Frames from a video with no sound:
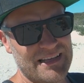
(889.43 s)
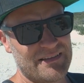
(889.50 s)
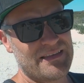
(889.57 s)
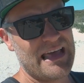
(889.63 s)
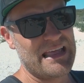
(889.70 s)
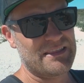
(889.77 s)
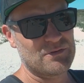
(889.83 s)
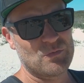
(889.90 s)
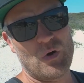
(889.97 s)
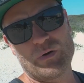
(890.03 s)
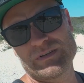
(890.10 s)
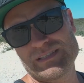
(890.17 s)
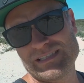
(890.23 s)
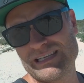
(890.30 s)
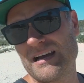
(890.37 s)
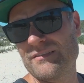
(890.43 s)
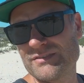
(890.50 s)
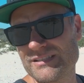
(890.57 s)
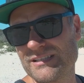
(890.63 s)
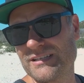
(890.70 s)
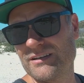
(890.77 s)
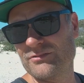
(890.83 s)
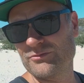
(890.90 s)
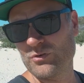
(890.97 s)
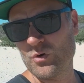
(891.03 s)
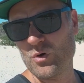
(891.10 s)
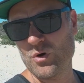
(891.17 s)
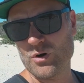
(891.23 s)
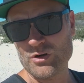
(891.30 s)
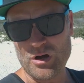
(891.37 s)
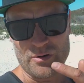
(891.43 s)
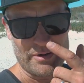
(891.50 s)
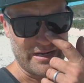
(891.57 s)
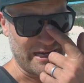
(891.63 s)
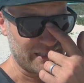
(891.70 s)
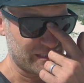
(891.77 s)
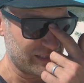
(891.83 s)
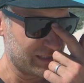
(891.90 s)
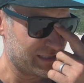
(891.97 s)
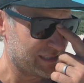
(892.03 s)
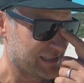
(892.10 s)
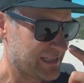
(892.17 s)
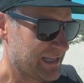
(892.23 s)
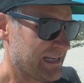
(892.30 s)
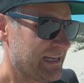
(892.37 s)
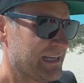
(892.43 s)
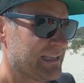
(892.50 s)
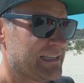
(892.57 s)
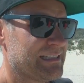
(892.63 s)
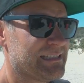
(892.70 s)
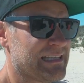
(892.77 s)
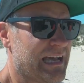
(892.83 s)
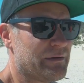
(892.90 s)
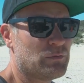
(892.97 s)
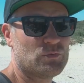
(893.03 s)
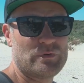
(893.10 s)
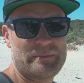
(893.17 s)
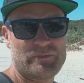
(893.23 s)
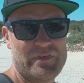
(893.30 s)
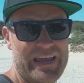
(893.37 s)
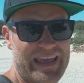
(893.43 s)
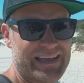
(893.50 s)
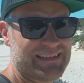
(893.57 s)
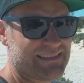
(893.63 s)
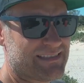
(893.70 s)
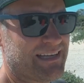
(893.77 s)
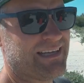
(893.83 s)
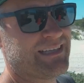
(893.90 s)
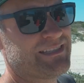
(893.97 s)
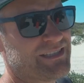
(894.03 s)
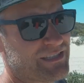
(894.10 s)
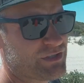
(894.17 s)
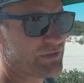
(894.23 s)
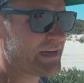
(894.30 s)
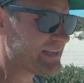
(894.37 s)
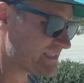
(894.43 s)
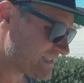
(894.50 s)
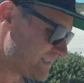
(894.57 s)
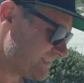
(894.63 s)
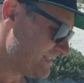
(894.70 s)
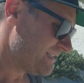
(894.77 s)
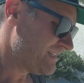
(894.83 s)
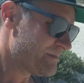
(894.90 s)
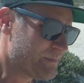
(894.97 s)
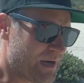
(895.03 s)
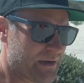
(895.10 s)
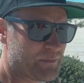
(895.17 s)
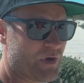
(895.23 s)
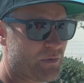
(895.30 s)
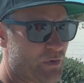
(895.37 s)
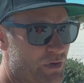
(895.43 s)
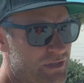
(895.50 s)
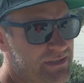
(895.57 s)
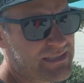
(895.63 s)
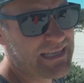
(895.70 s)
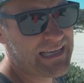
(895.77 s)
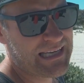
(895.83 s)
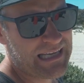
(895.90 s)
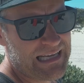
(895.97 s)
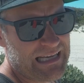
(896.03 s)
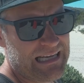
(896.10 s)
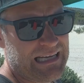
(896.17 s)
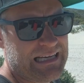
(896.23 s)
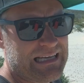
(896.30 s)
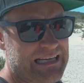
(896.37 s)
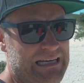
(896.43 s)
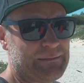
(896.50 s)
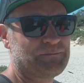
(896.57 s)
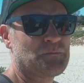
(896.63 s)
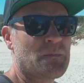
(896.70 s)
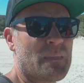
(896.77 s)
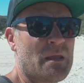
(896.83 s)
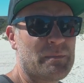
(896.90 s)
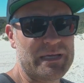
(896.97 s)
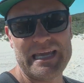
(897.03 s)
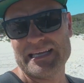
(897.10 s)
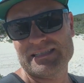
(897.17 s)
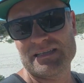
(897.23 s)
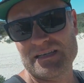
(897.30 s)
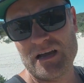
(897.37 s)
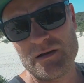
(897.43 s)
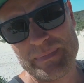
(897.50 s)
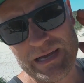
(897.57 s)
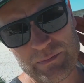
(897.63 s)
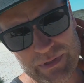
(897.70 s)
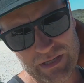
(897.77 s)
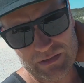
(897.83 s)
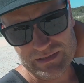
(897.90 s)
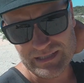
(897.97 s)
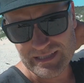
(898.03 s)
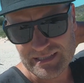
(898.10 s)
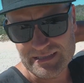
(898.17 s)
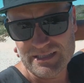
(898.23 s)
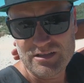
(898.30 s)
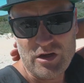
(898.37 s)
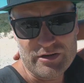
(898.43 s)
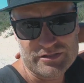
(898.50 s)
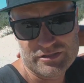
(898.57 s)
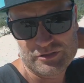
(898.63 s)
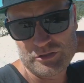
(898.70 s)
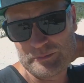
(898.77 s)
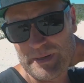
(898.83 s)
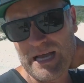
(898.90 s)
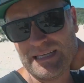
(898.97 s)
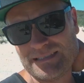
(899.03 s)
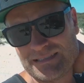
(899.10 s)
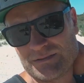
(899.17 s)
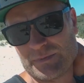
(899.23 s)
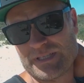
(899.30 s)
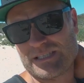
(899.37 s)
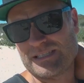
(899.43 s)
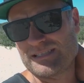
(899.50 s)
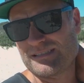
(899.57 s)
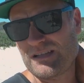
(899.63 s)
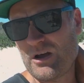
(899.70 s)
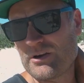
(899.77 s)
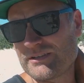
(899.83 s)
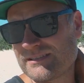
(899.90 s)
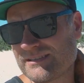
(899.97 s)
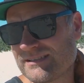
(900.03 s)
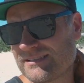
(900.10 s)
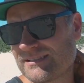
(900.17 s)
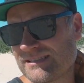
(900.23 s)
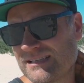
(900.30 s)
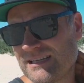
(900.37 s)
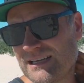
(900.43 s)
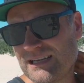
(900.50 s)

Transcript: that the warranty covers it for corrugations, because they will rip vans to shreds, mark my words. But yeah, so going back, we got the Lotus Trooper, which is Lotus's